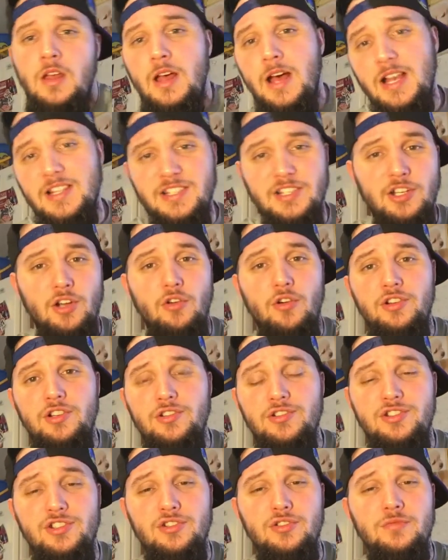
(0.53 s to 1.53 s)
How's it going
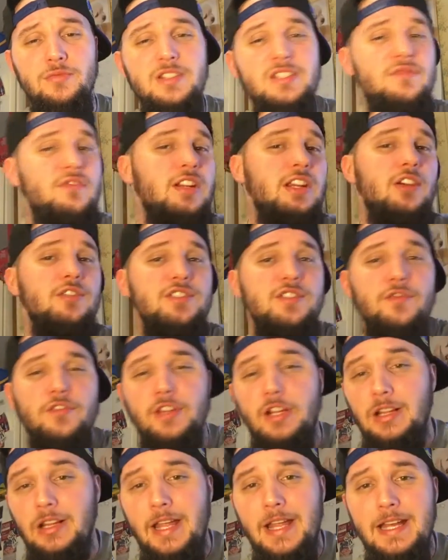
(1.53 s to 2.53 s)
YouTube? This video is for
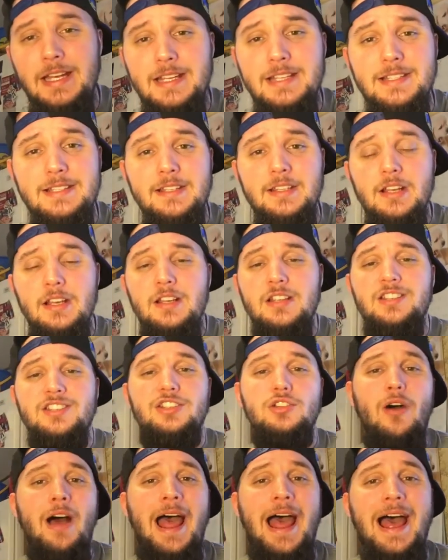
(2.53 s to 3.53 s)
the ladies.
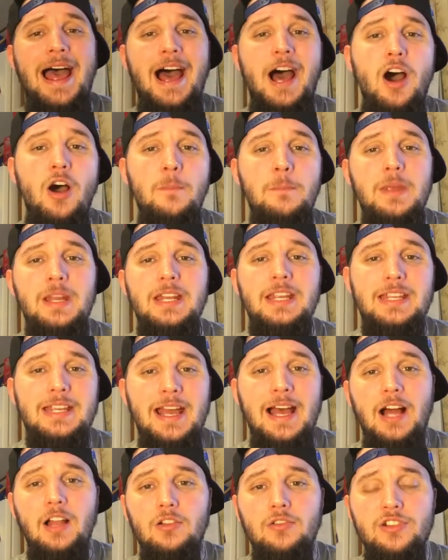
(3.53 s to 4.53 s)
So how many
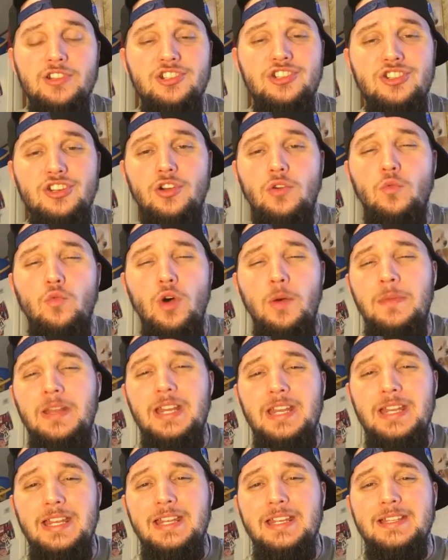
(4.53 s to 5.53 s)
calories should a woman
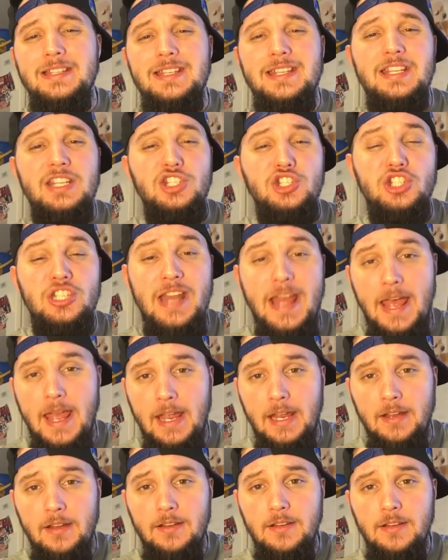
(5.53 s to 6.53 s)
eat each
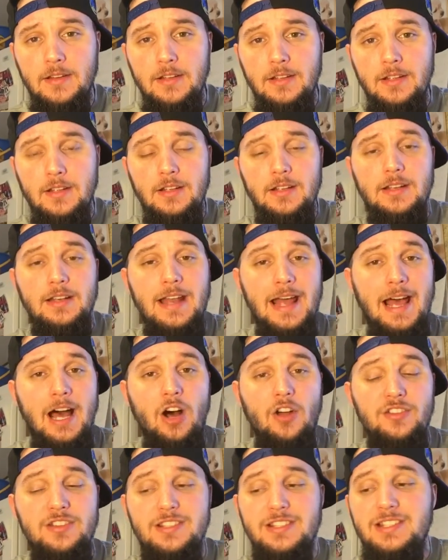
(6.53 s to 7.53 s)
day?
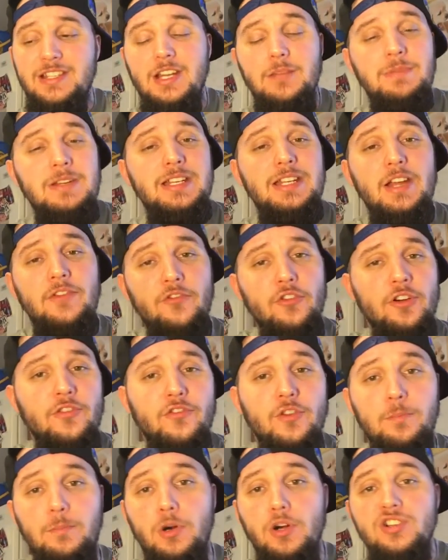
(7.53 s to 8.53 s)
Now, this is gonna be different
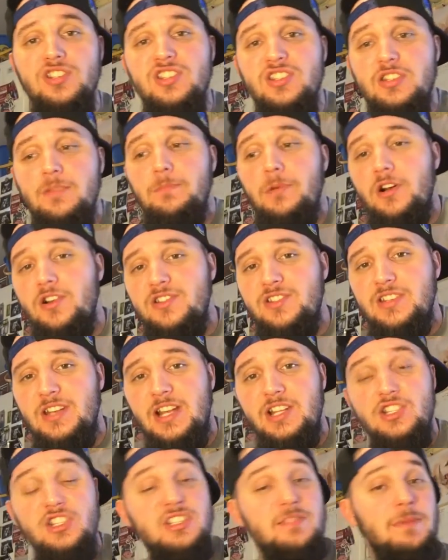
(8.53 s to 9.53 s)
from person to person.
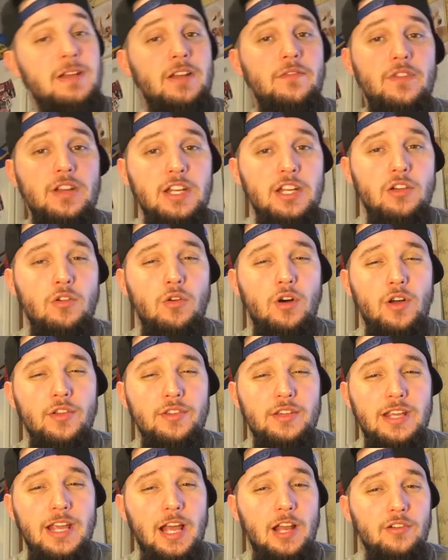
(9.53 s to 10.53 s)
I just made a video on
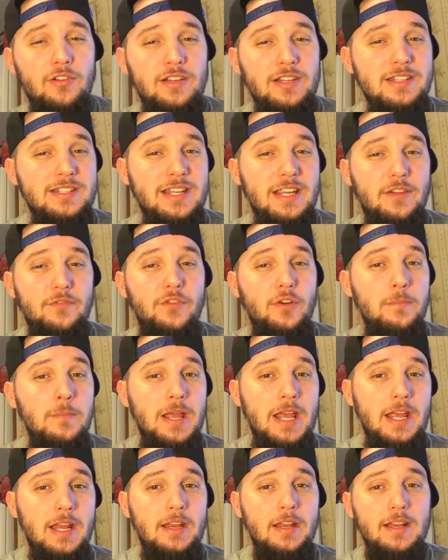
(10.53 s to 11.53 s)
the calorie intake for
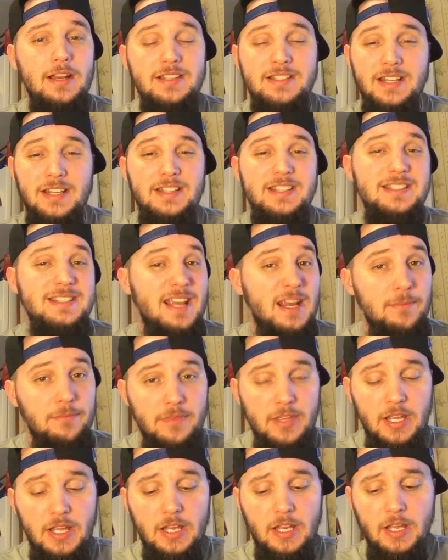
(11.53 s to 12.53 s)
men and I said the same
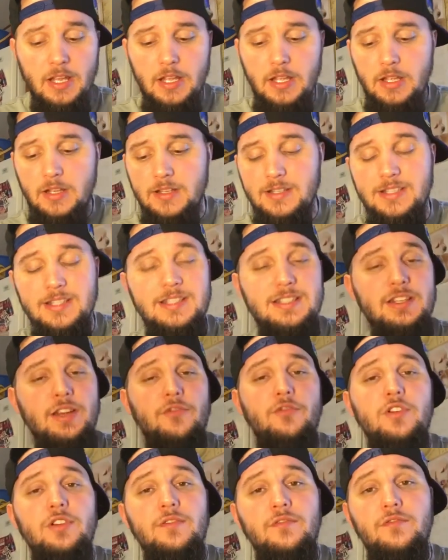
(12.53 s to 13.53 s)
thing. This is
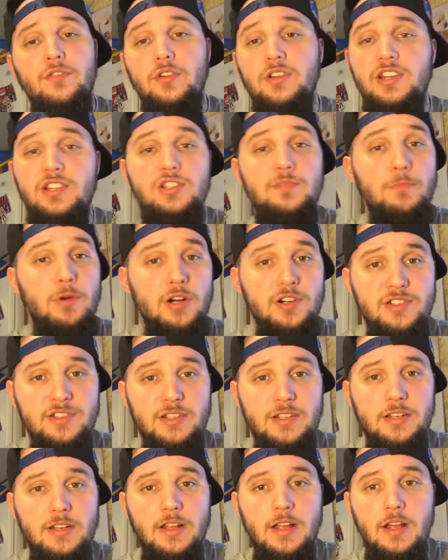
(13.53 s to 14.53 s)
different for each
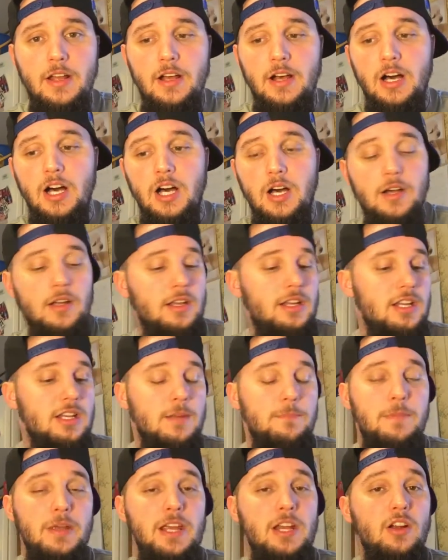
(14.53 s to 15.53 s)
person. Uh, it can
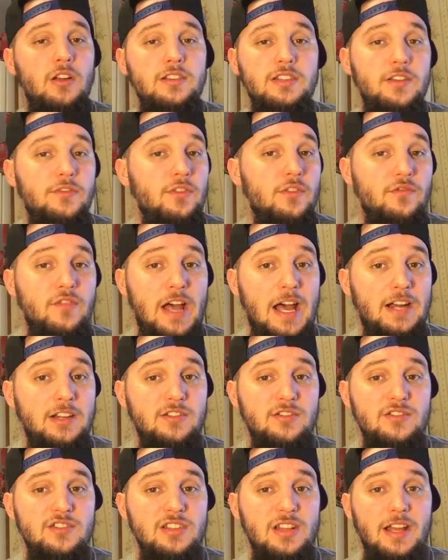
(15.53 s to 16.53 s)
depend on different
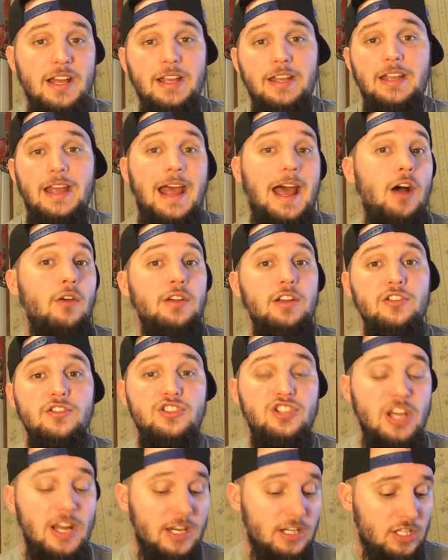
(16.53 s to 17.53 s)
factors like how
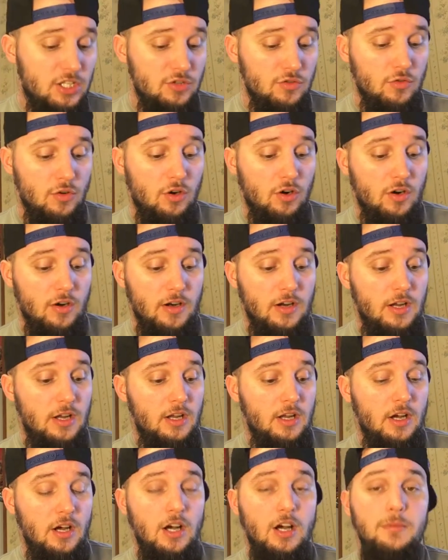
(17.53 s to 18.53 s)
energetic you are,
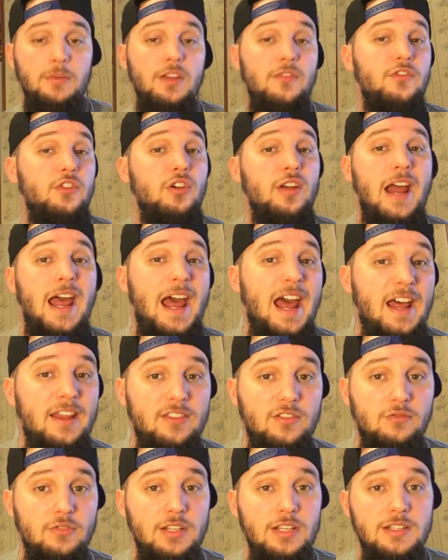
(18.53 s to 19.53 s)
um, if you're an
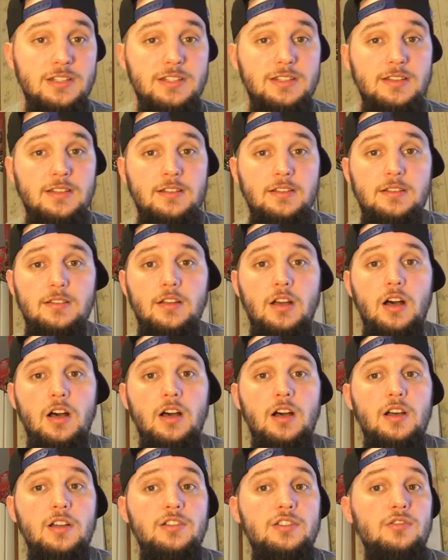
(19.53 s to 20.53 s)
athlete,
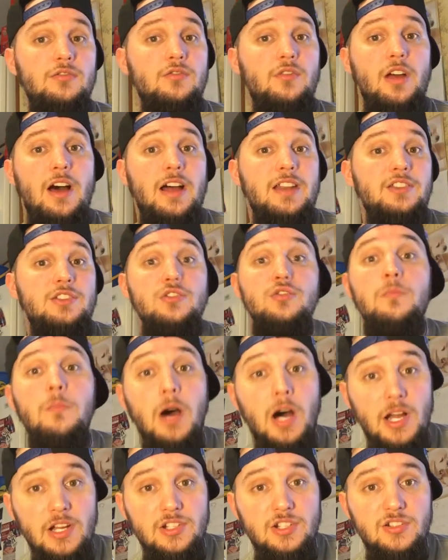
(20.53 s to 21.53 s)
uh, do you not do
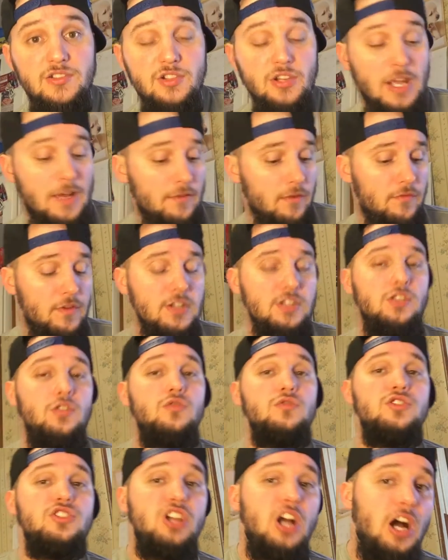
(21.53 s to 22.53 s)
much? Do you have a physical
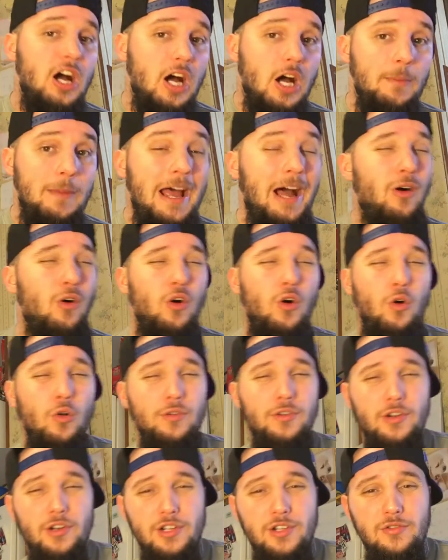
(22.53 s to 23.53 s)
job? How old
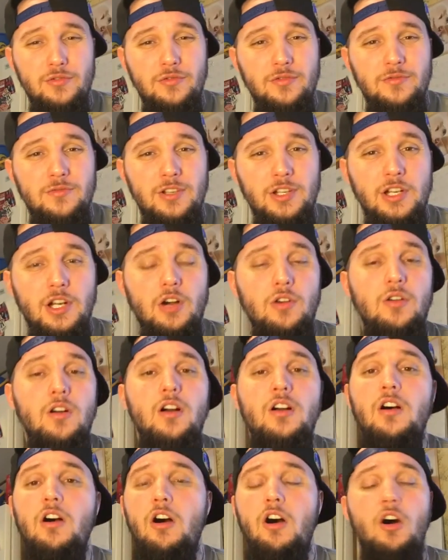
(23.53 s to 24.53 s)
are you? You know,
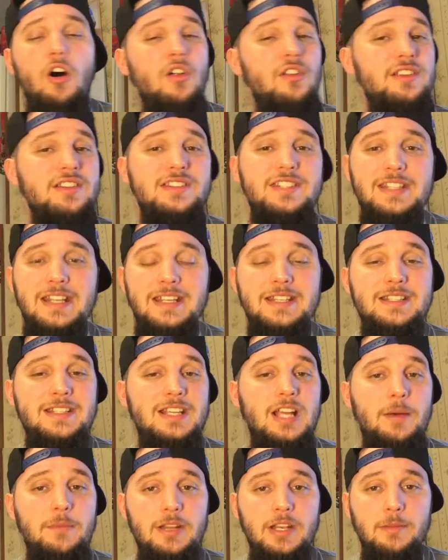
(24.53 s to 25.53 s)
all these things
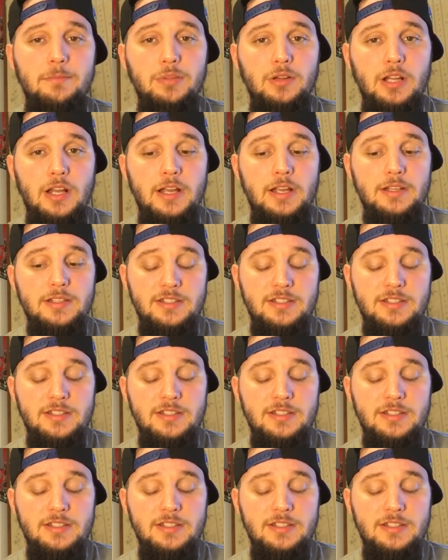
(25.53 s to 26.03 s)
come into play.